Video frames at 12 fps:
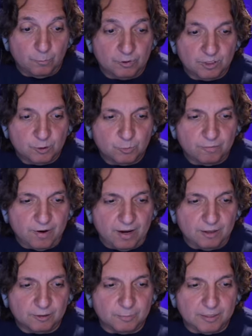What does
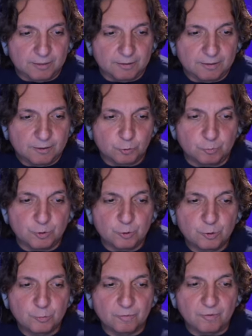reviled mean? To
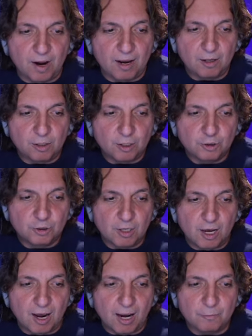abuse, revile.
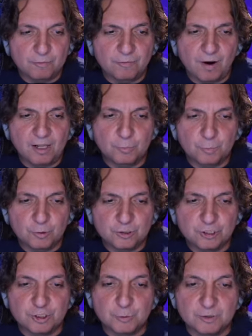I revile a
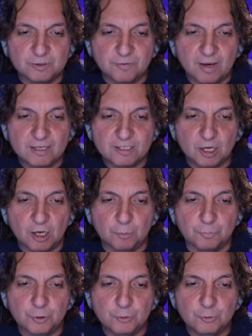person to his face,
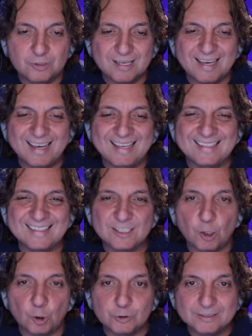abuse
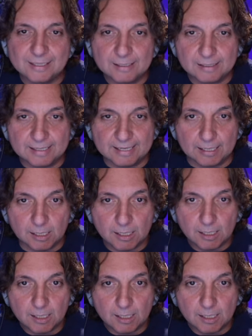insultingly.